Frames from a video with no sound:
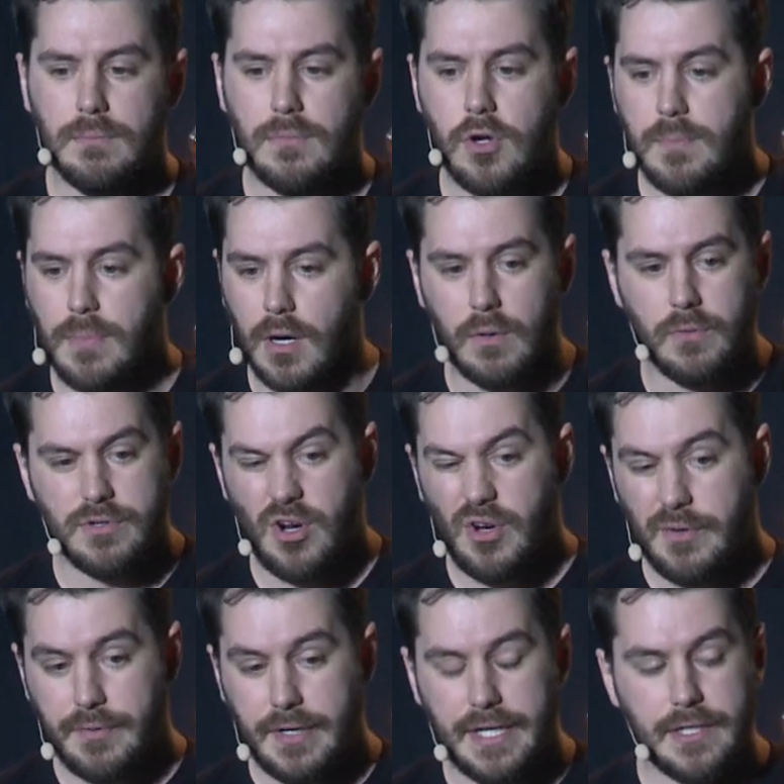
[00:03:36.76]
on mobile, we're
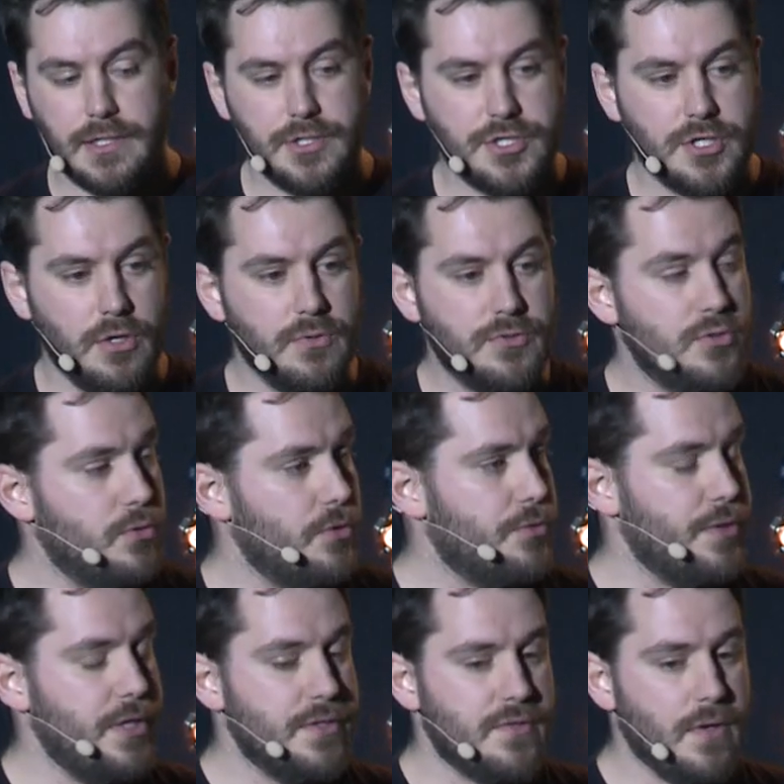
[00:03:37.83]
only really going to show 2 or
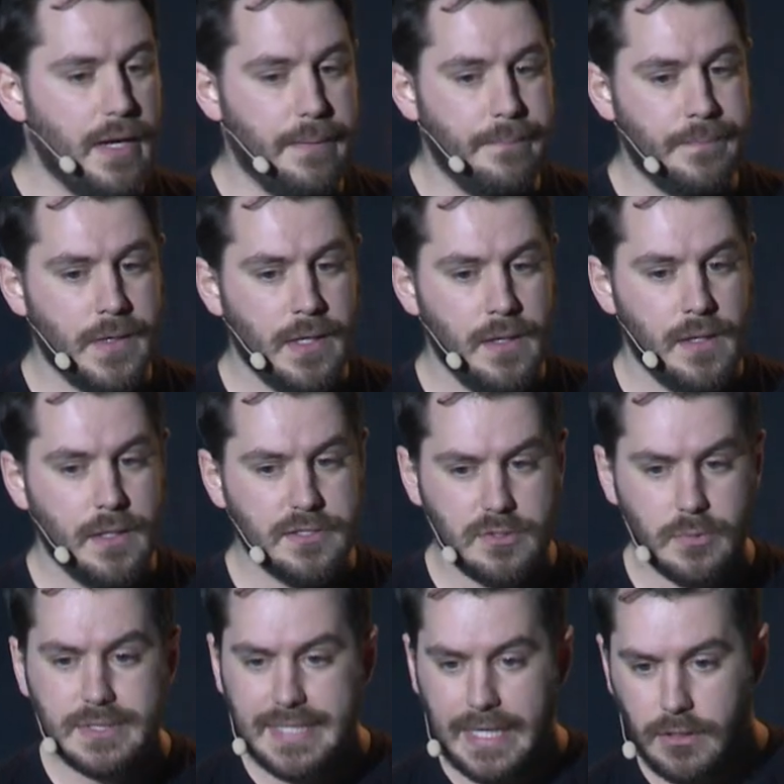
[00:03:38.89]
3 at a time, and so
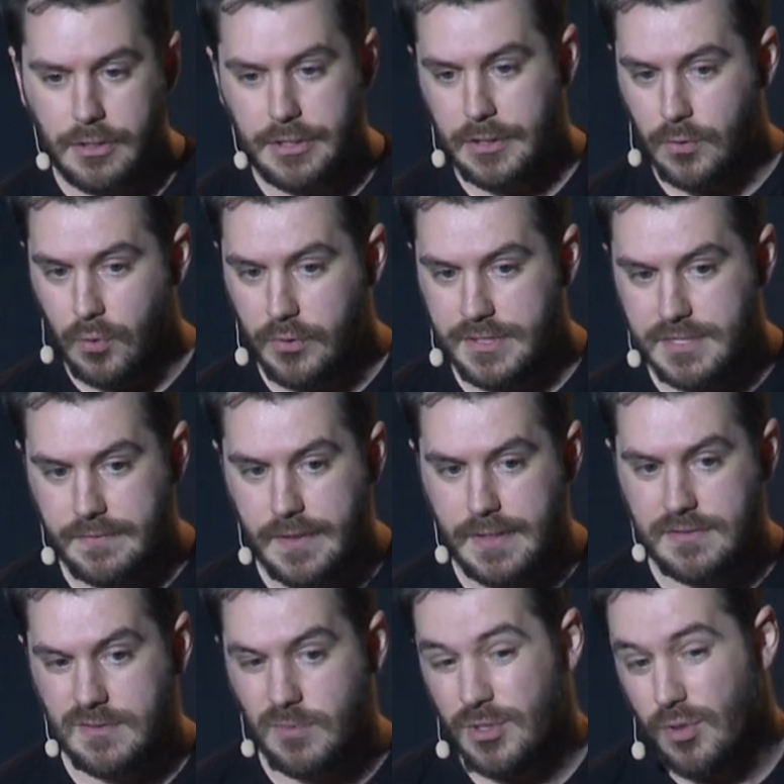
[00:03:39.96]
we're downloading all these
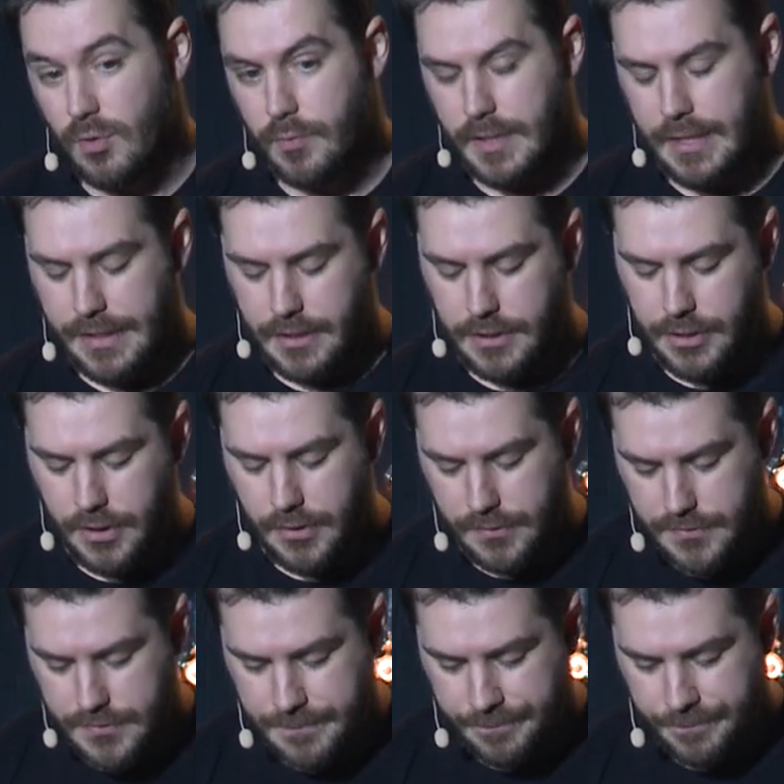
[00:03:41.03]
events that we're not really going to
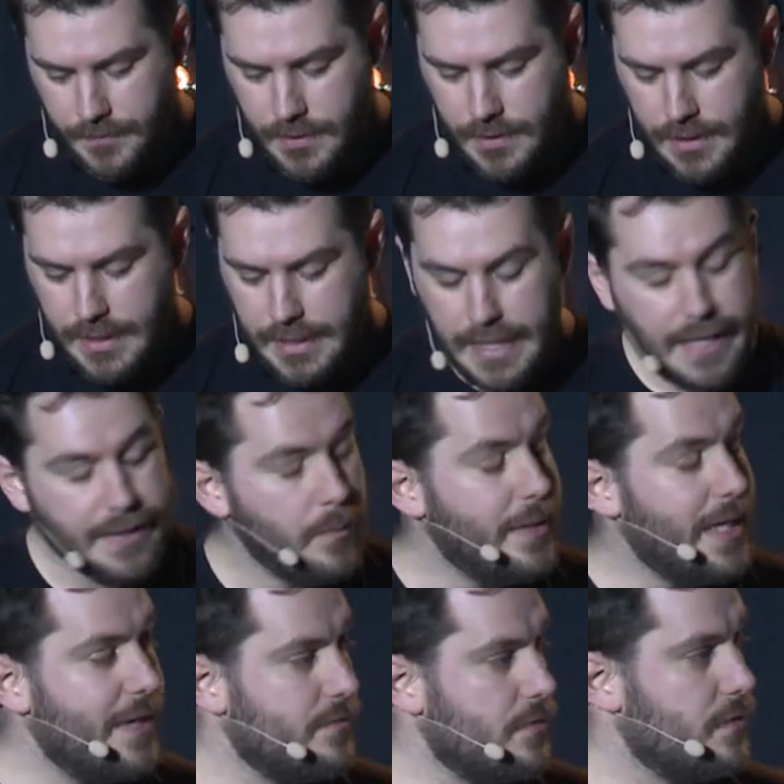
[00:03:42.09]
use. And then we
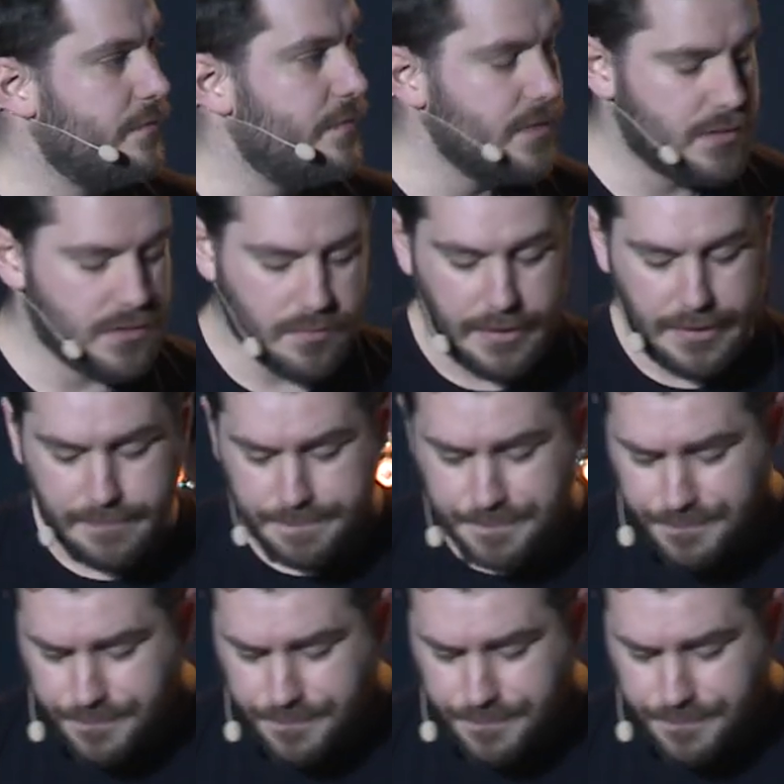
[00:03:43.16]
have our events array,